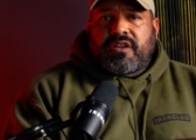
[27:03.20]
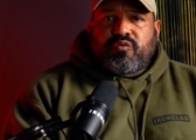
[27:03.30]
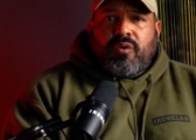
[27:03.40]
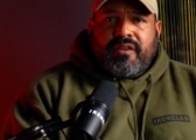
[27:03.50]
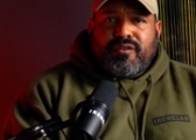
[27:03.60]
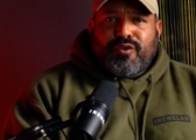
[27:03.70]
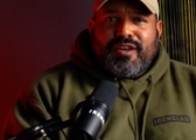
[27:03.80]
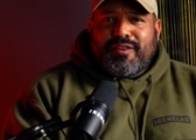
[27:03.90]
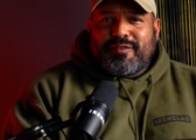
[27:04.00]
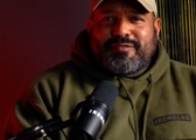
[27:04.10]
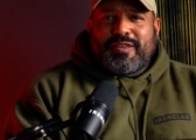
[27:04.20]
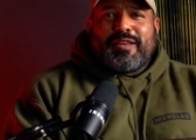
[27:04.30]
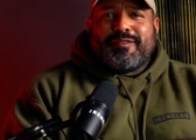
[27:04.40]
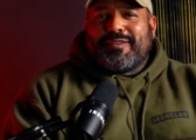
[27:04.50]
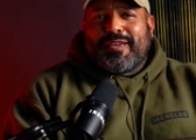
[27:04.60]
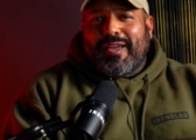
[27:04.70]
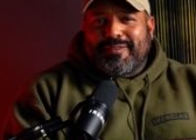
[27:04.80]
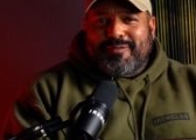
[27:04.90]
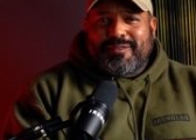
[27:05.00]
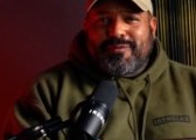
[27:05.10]
That's why they're getting these N T
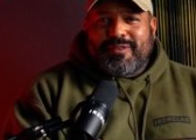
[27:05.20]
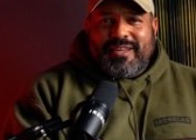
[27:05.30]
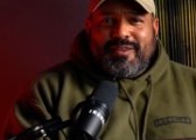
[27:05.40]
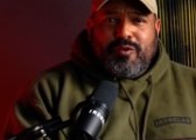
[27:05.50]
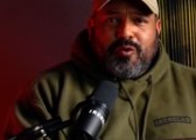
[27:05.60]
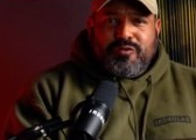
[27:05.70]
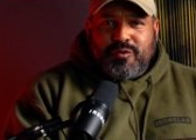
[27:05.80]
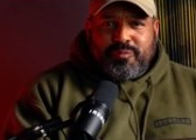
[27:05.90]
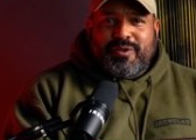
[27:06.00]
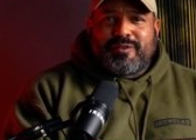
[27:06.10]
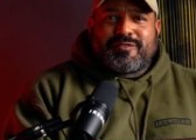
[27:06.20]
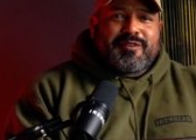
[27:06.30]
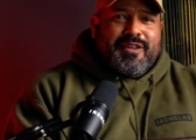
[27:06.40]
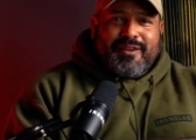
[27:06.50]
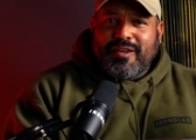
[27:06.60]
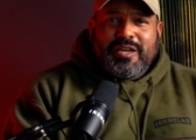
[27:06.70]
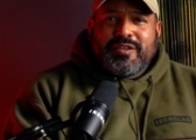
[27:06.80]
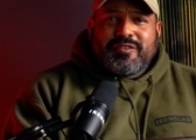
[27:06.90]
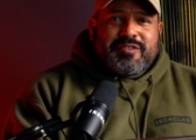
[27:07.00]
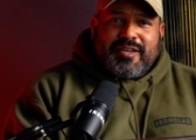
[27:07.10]
As, right? That's why they're getting the nose to appears, and they're getting
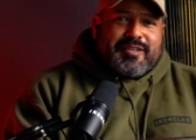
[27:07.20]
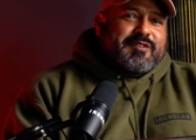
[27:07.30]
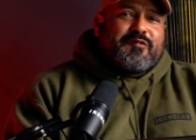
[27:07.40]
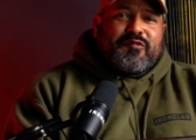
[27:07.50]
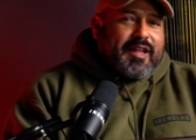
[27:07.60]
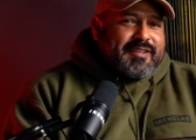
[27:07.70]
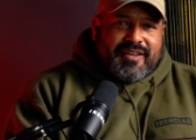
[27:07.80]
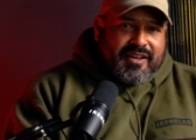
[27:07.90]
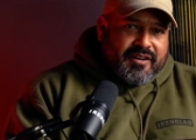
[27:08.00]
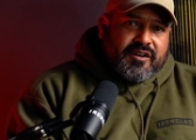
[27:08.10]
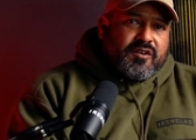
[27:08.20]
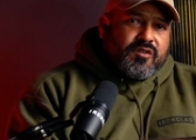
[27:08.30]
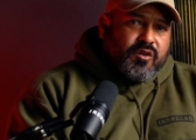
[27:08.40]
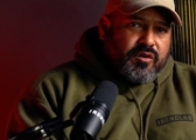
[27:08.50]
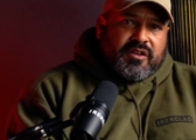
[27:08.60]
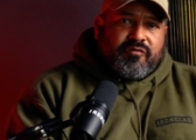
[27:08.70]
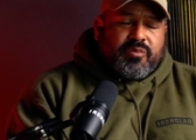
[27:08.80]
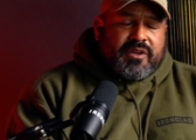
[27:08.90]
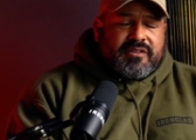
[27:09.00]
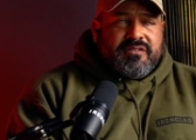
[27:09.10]
tickets and flights out of here and go to
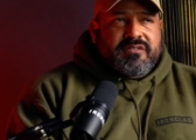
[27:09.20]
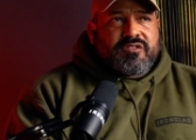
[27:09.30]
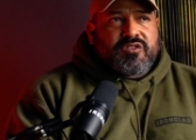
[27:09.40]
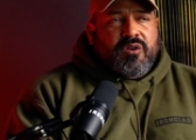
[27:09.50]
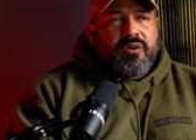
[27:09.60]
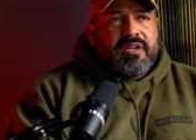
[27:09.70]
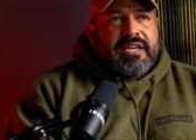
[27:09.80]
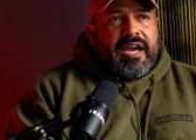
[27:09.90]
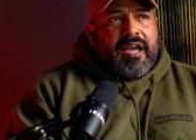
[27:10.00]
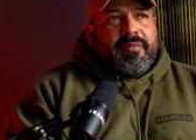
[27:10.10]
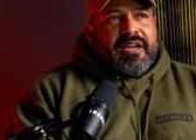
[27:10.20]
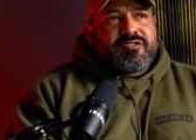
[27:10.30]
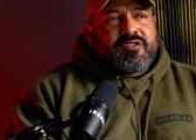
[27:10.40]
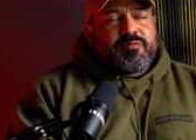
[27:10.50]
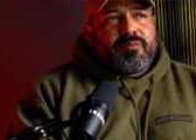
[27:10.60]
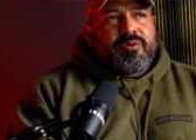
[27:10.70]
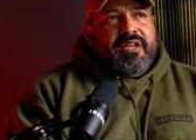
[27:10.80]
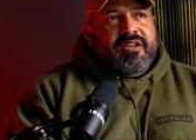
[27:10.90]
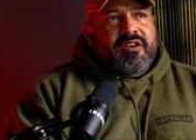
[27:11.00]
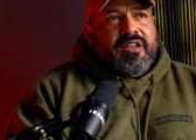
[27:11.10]
different places. And so I imagine there's people
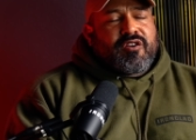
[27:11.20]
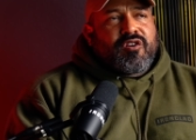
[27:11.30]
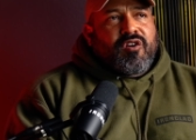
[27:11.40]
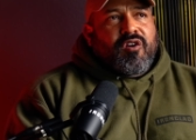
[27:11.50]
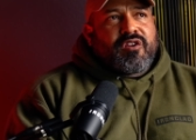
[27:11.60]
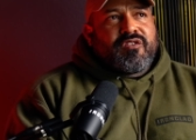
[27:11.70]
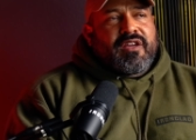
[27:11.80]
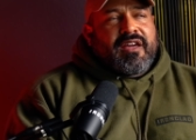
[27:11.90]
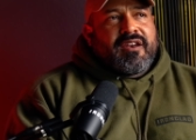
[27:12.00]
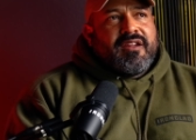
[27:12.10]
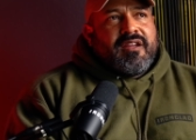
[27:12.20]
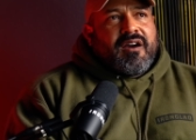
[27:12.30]
that, that are going to argue that.